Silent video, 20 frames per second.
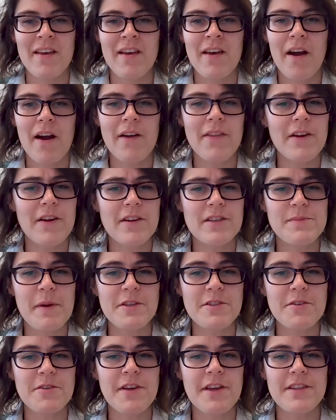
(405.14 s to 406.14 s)
Are there
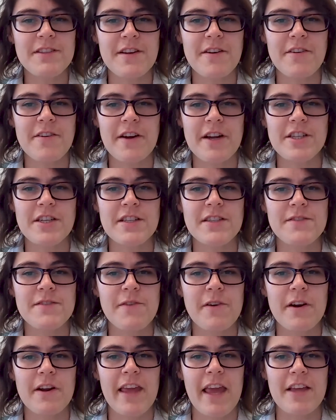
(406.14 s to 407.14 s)
special considerations
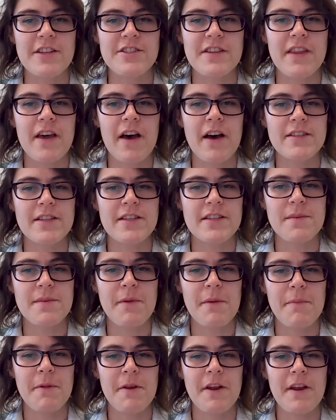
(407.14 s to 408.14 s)
for engaging the autism
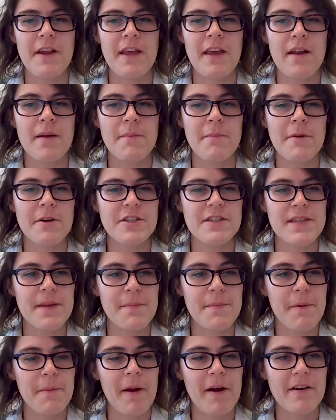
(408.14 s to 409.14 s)
community on emergency
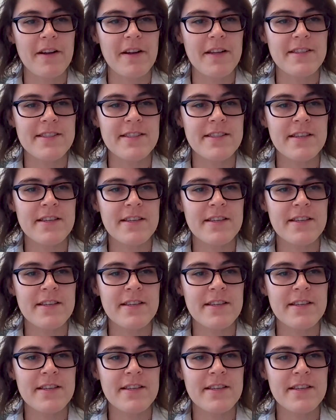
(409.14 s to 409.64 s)
preparedness?